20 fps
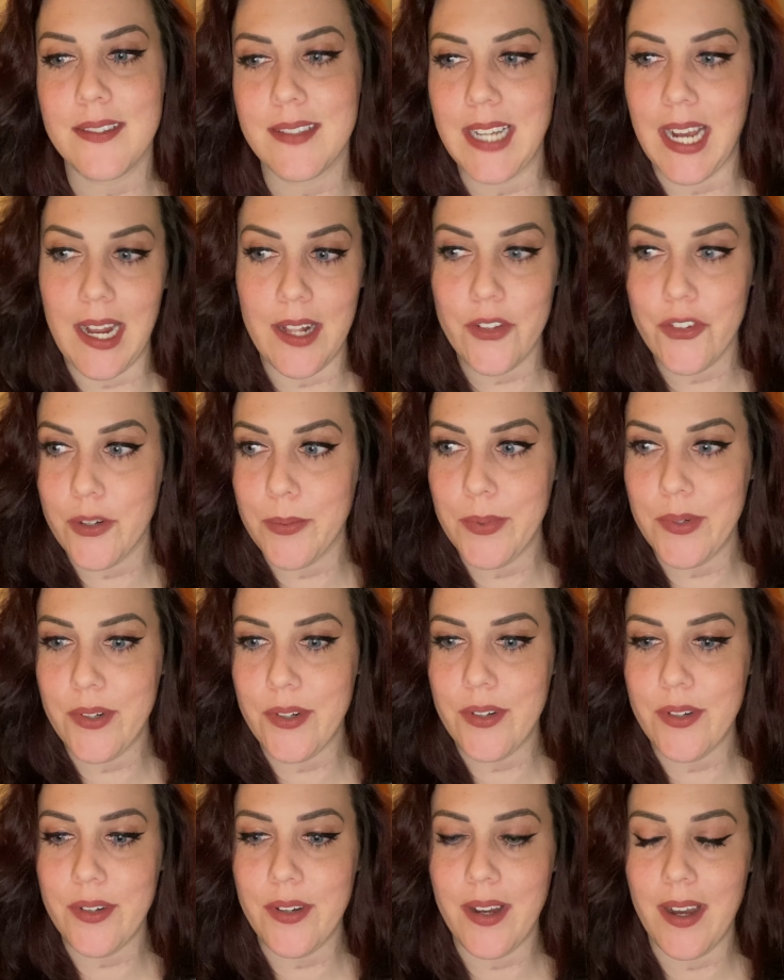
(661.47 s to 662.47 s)

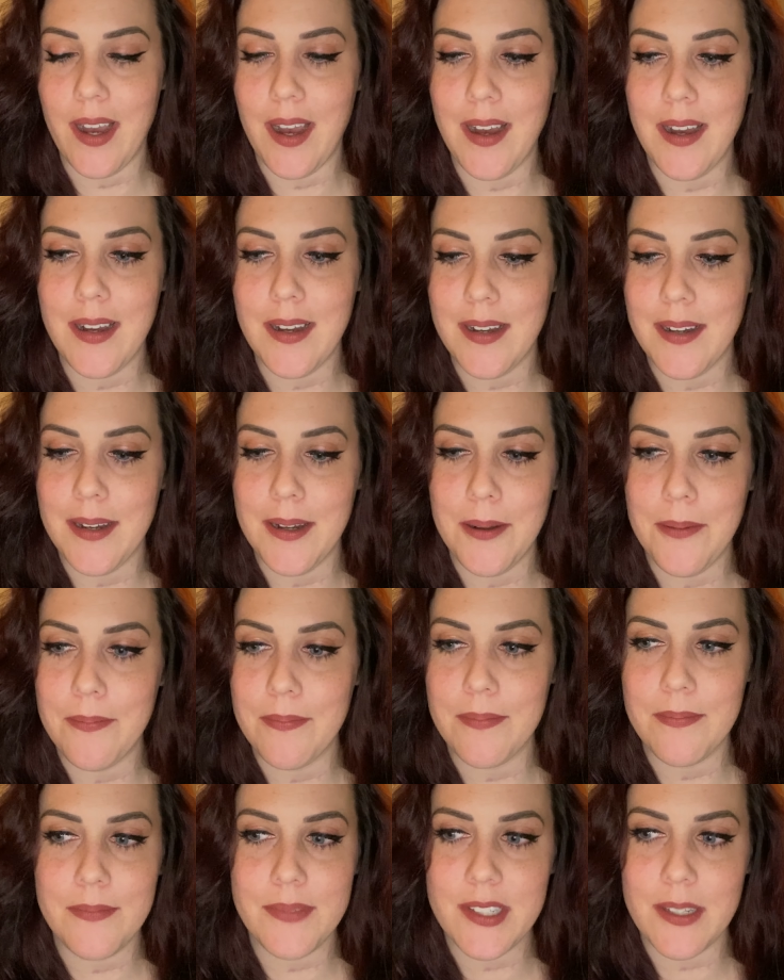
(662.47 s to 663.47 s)
tolerable.
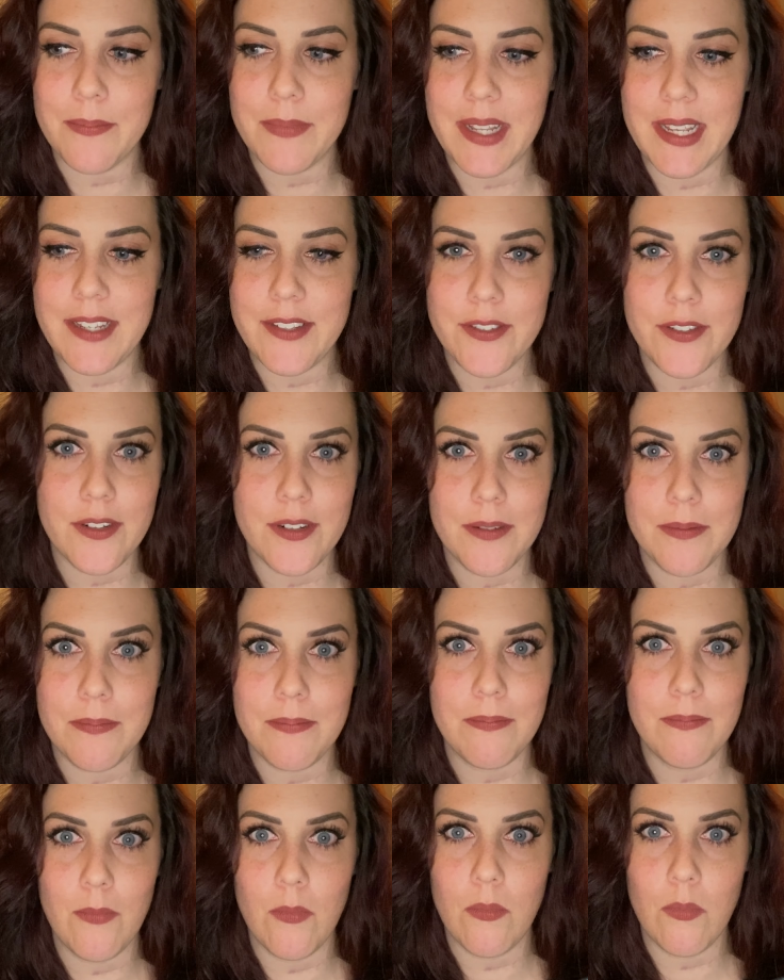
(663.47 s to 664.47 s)
Some days are
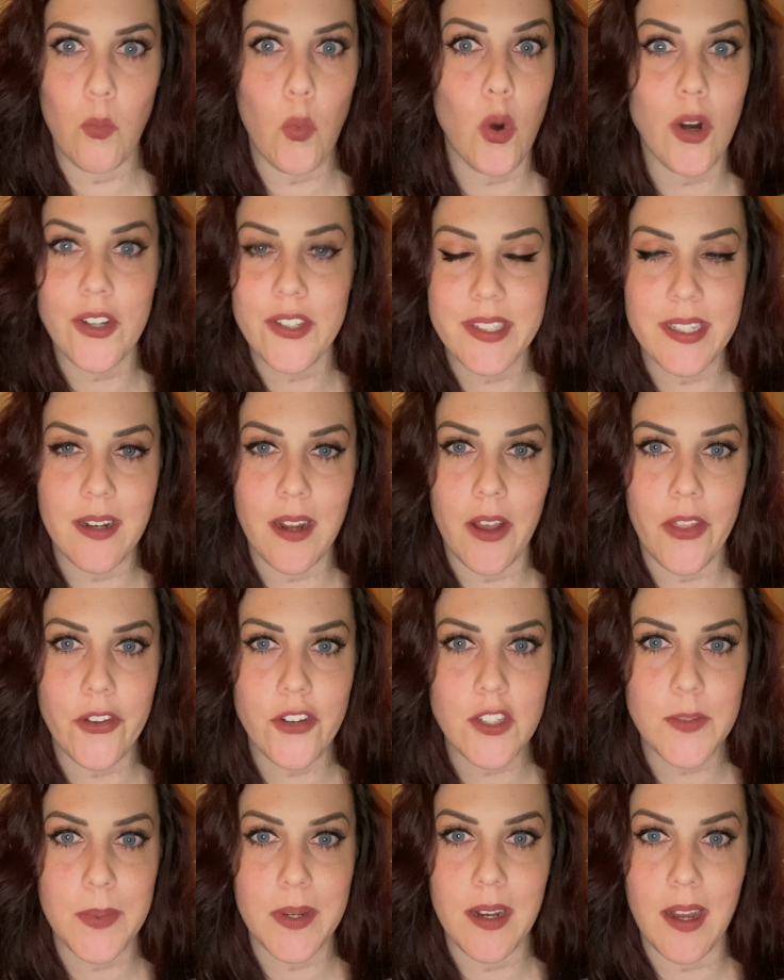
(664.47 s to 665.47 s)
worse than
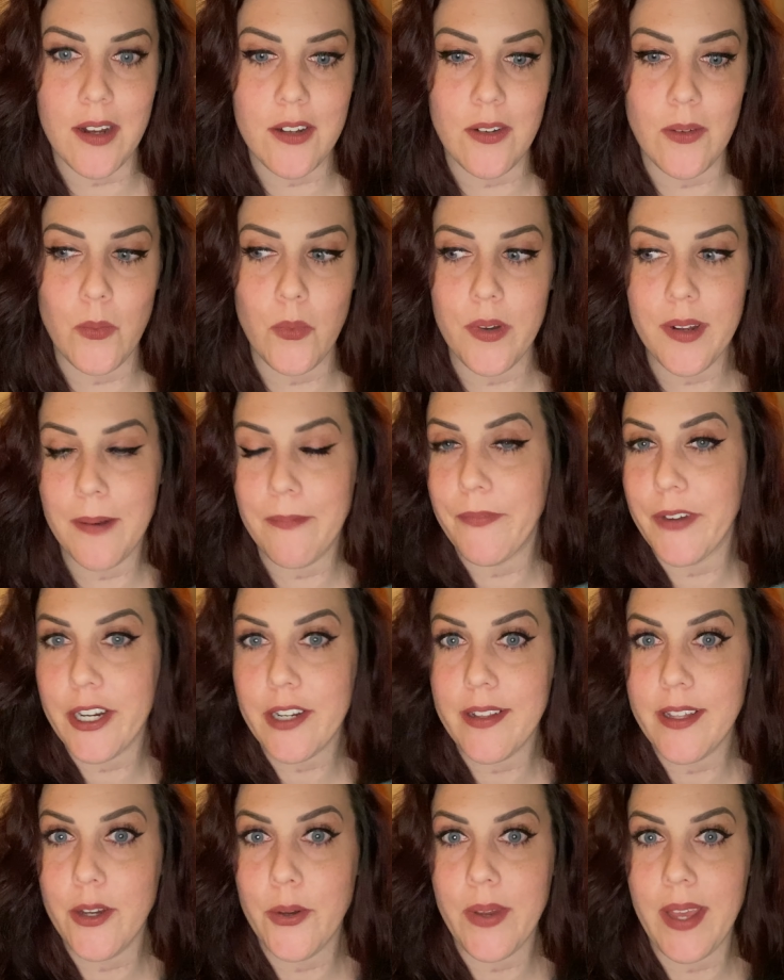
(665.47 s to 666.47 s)
others, but knock on wood, I'm
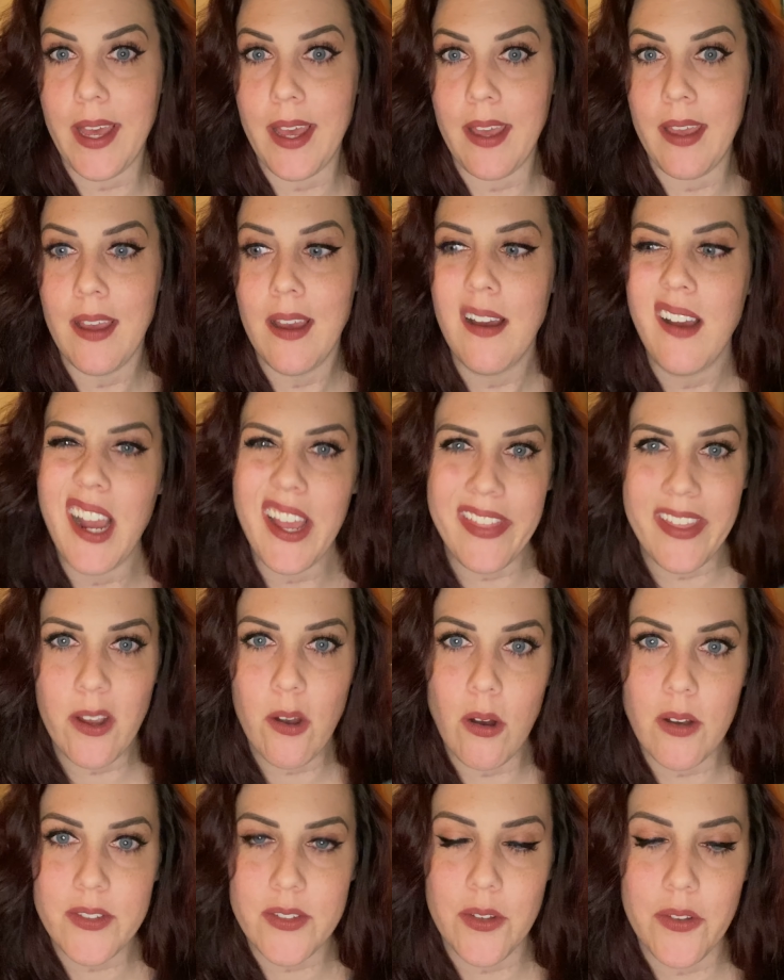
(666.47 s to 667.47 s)
fairly okay. I think
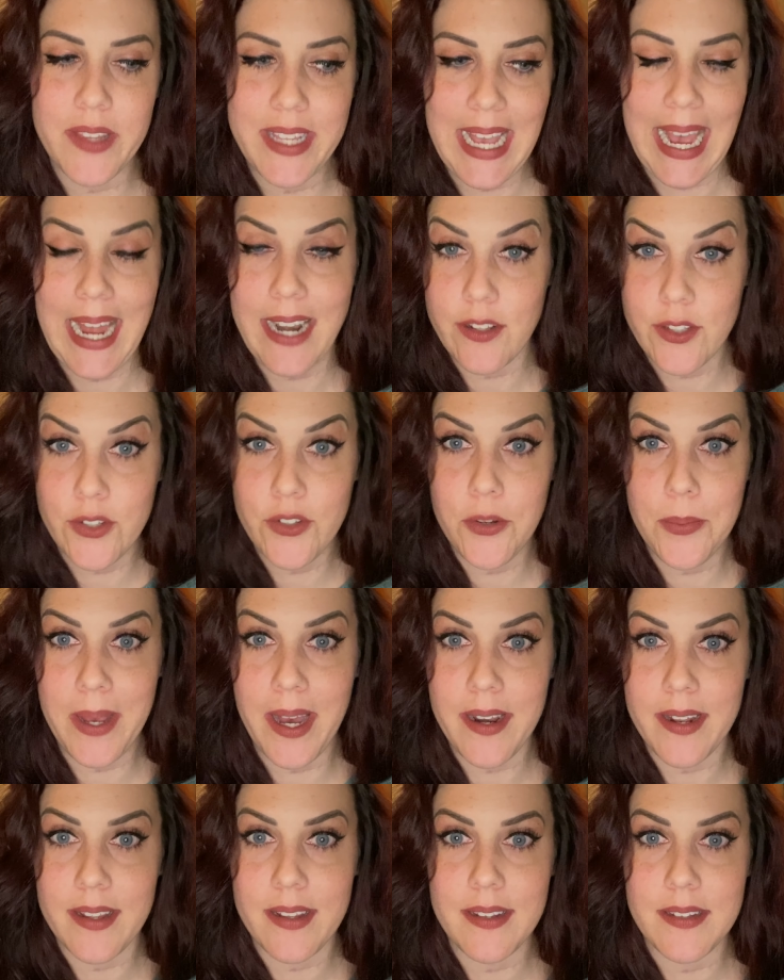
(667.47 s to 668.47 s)
also the attitude
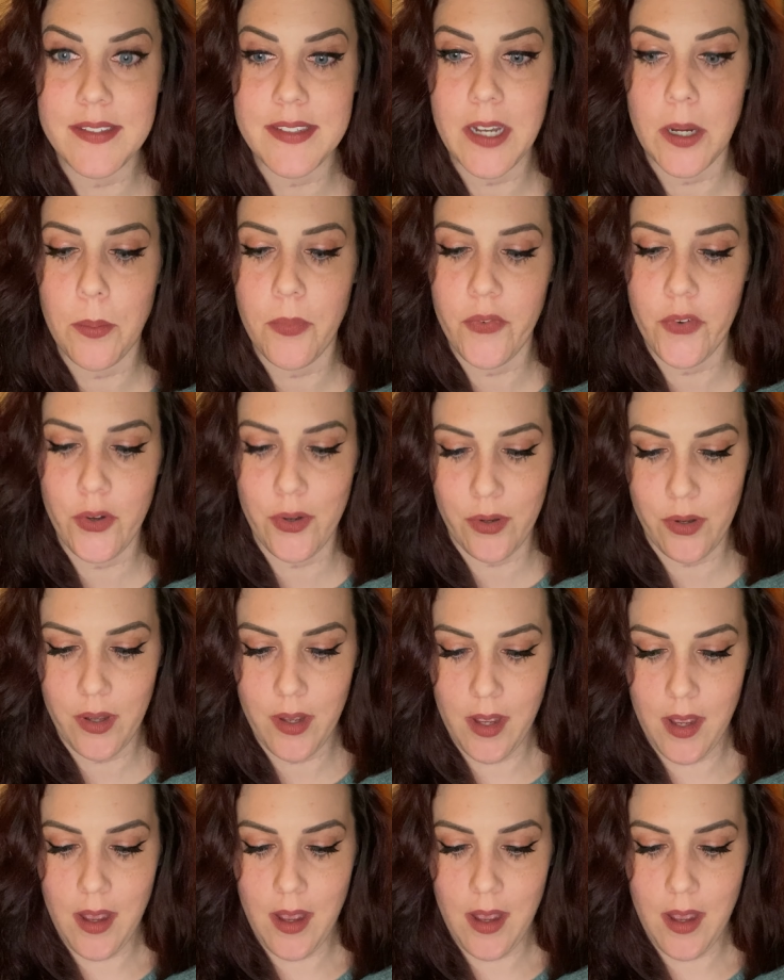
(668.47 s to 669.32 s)
about it is helpful.